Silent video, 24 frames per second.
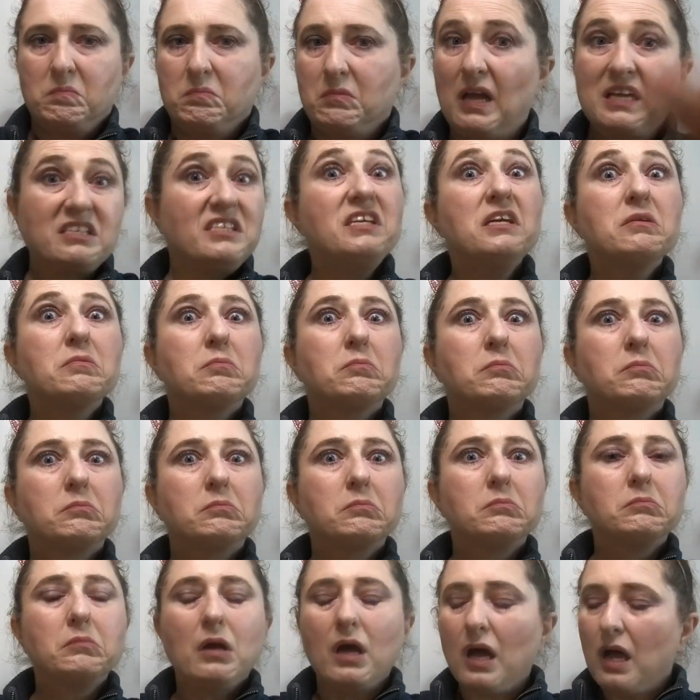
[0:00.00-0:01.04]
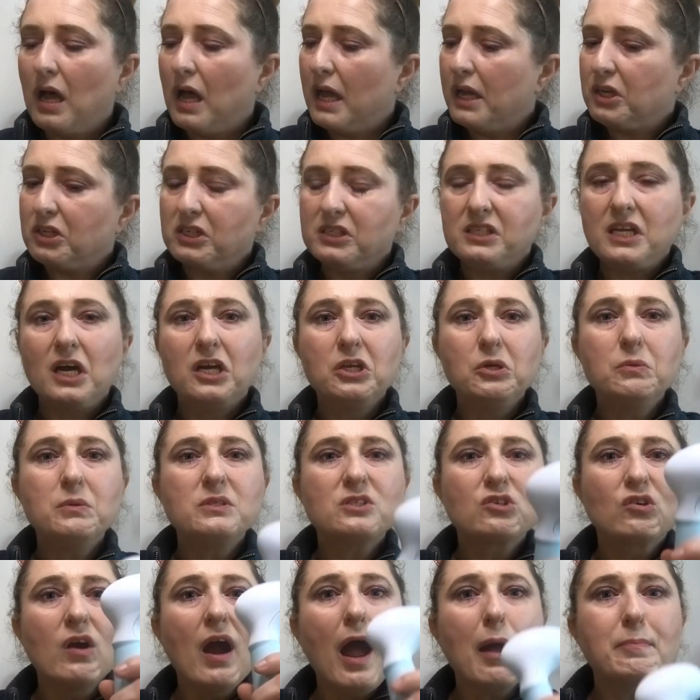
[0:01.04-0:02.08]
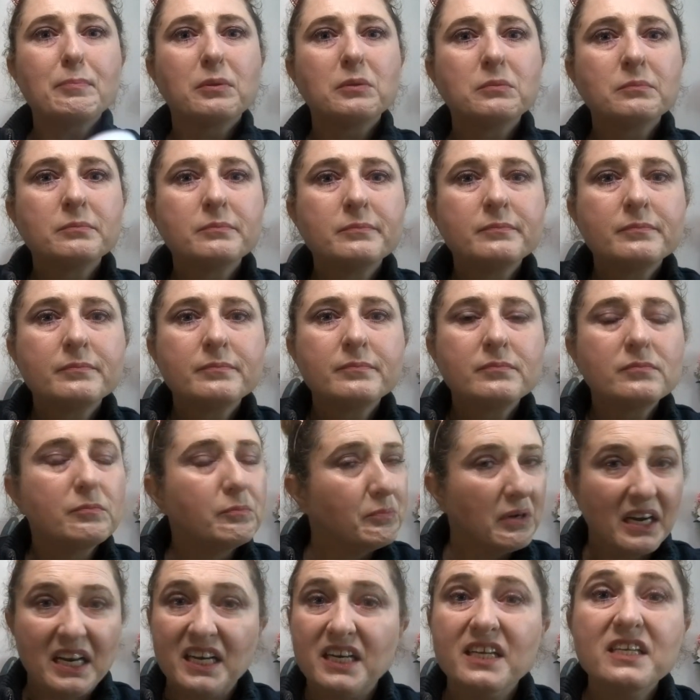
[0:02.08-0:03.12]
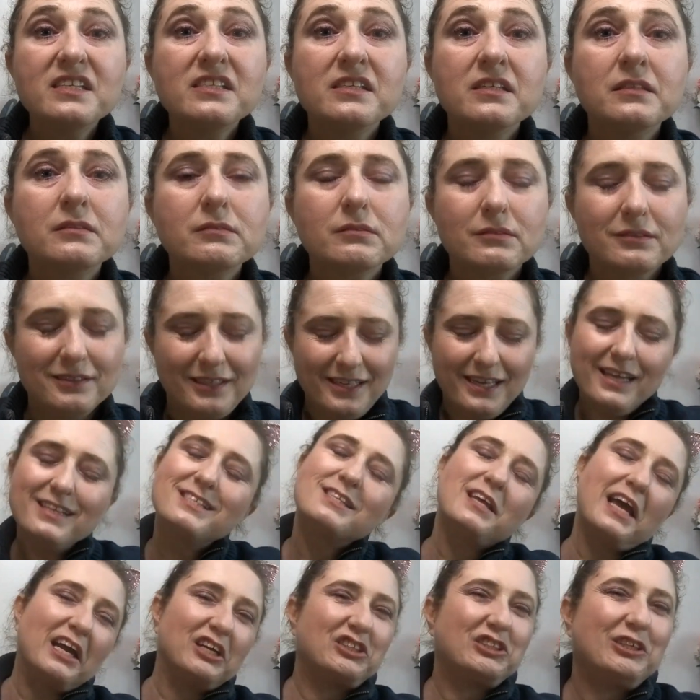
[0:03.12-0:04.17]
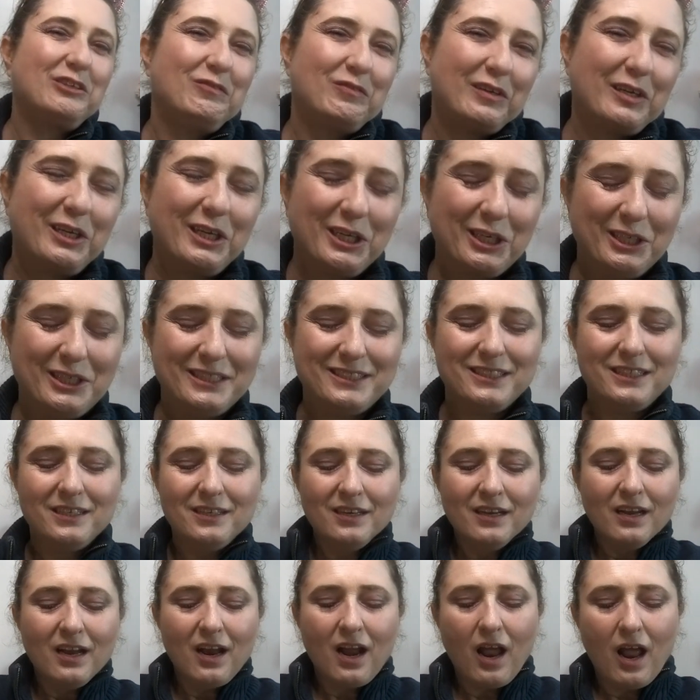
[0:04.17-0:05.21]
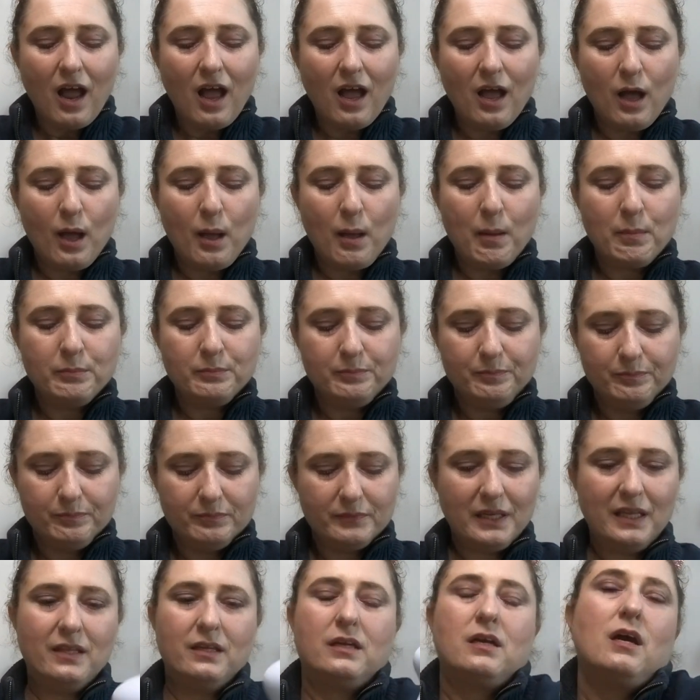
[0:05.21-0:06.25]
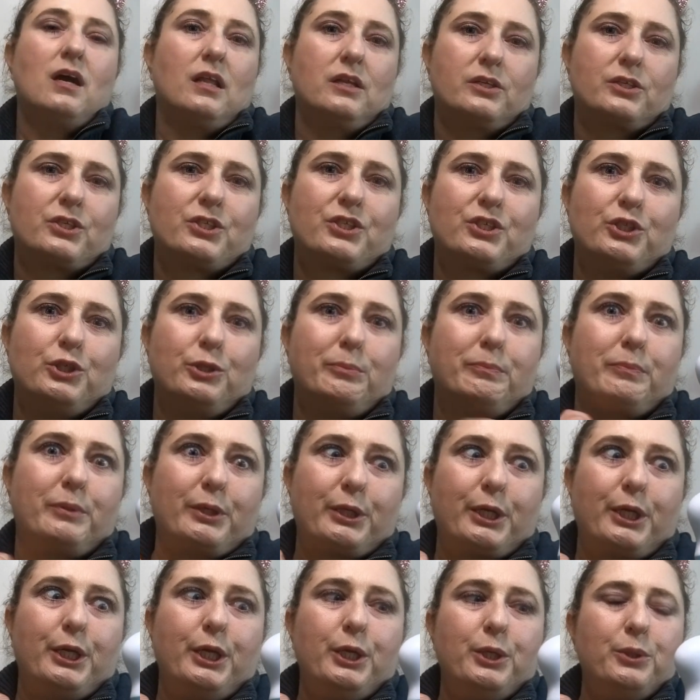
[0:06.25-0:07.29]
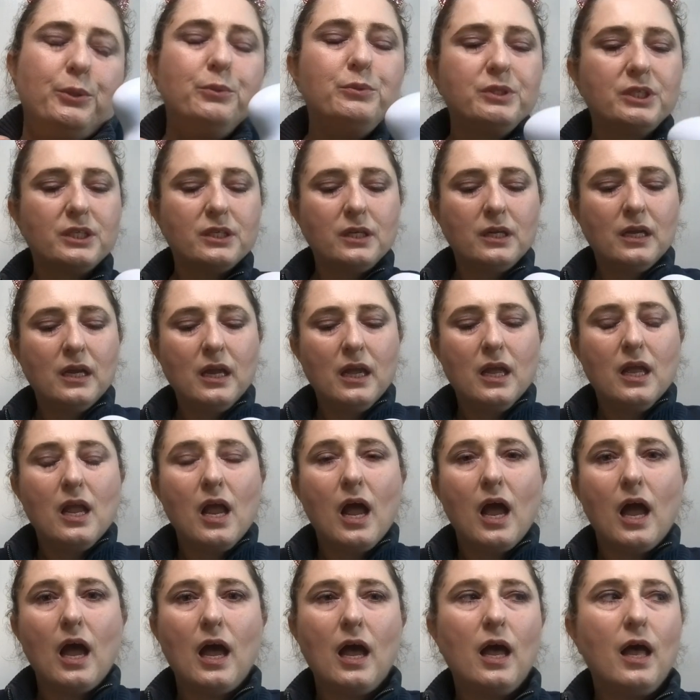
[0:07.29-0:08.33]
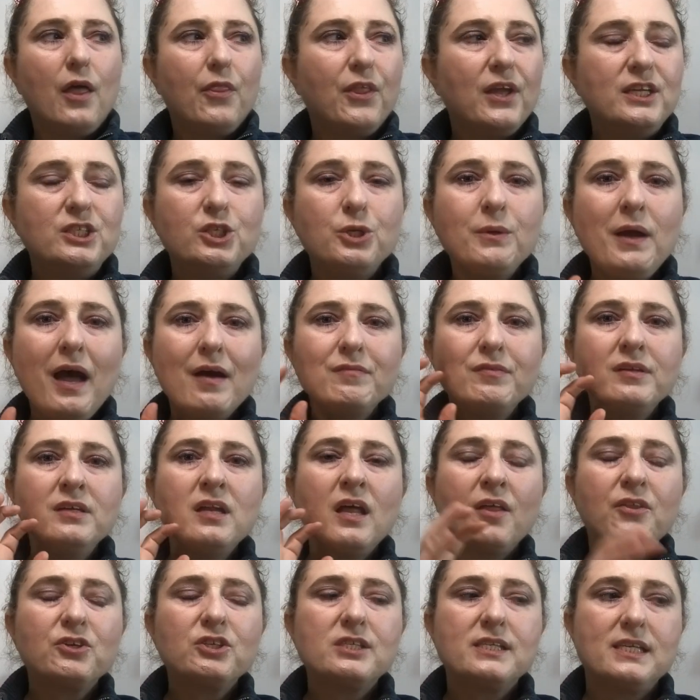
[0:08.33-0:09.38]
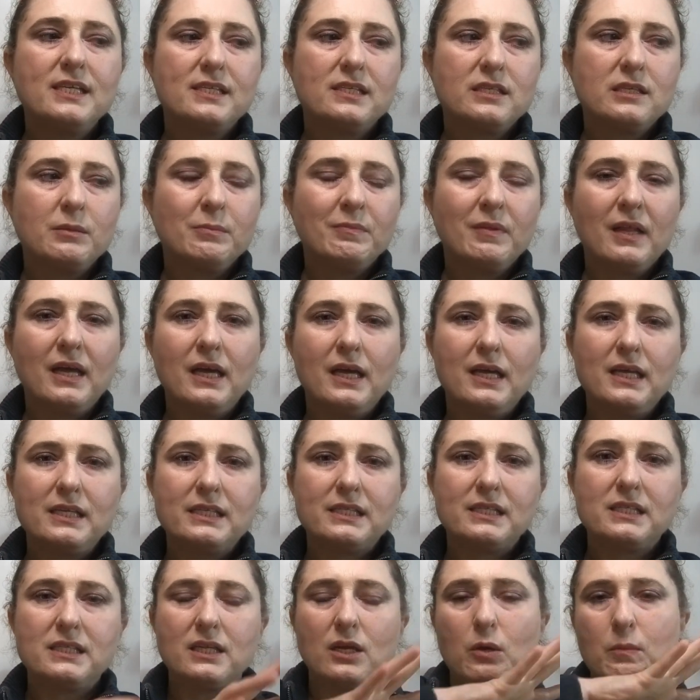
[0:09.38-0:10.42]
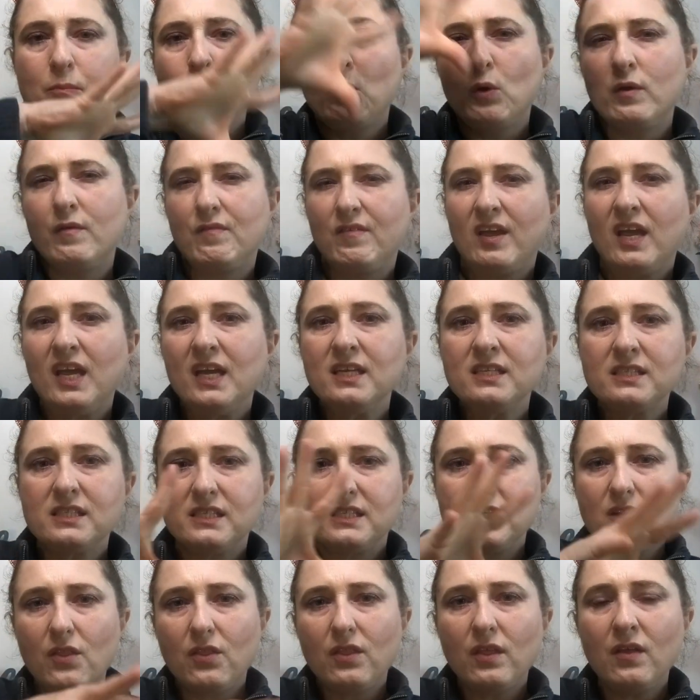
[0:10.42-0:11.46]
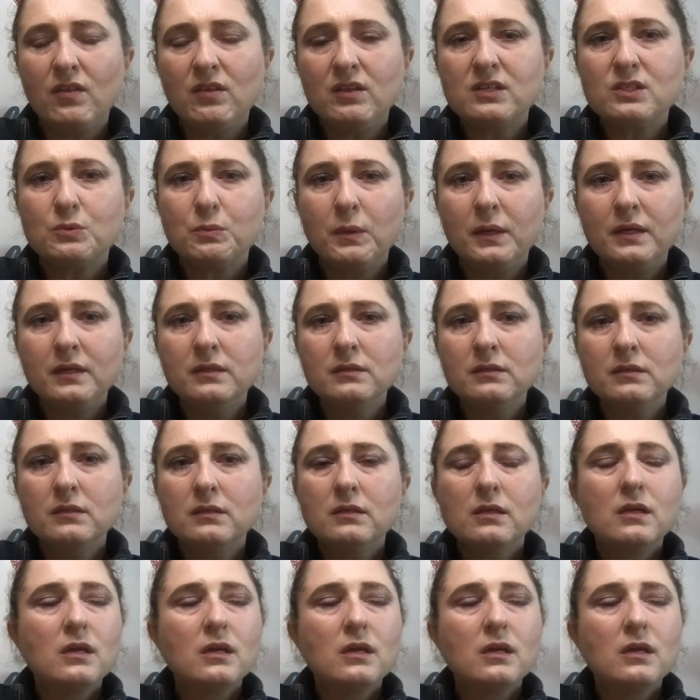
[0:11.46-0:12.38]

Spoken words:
That's it. I could tell you it's crap, but it isn't. It's actually very good. And the color's super cute. They do have another system that's more advanced than this one.